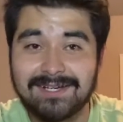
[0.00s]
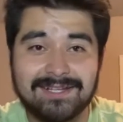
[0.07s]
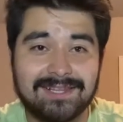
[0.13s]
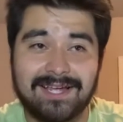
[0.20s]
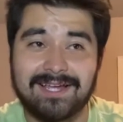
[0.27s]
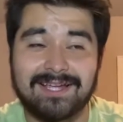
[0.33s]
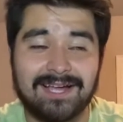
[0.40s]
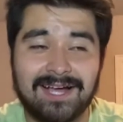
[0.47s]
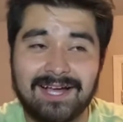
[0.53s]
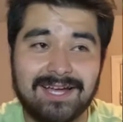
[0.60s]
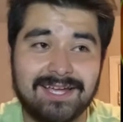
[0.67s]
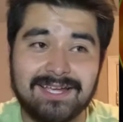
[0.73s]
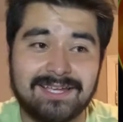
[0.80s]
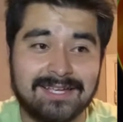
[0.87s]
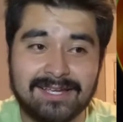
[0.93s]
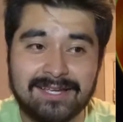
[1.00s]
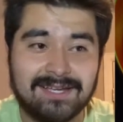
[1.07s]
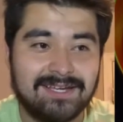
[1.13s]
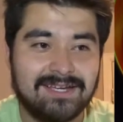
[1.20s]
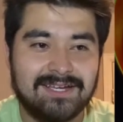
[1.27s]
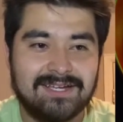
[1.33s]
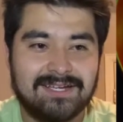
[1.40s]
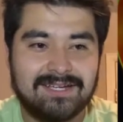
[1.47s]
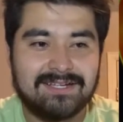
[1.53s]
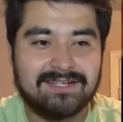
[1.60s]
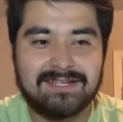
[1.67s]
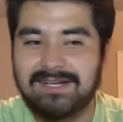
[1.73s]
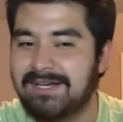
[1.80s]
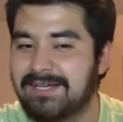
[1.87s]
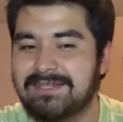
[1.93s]
Like,
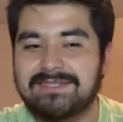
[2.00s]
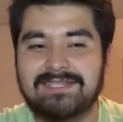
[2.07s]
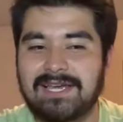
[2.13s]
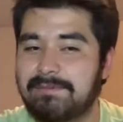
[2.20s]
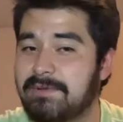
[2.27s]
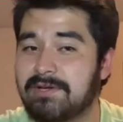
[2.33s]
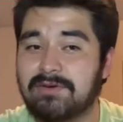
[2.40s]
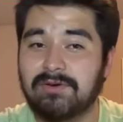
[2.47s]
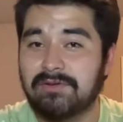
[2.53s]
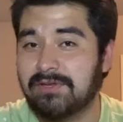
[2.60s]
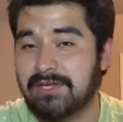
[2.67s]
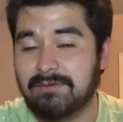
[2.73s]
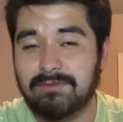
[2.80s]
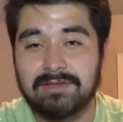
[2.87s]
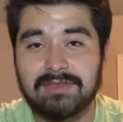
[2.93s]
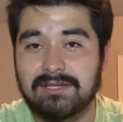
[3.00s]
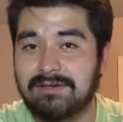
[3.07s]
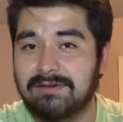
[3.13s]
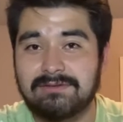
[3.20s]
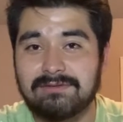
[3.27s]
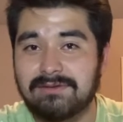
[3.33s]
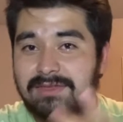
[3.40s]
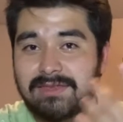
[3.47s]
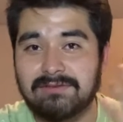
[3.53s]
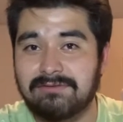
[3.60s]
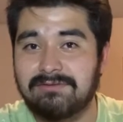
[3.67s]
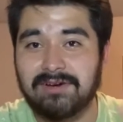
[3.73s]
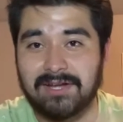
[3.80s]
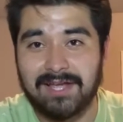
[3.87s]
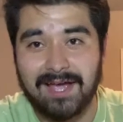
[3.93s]
God damn it, GoldLink. What the
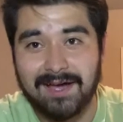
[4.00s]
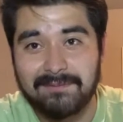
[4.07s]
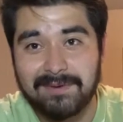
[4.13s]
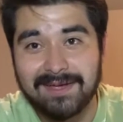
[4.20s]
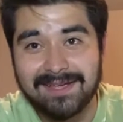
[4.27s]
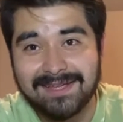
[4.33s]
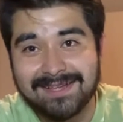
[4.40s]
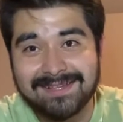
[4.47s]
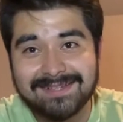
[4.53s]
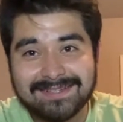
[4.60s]
fuck happened?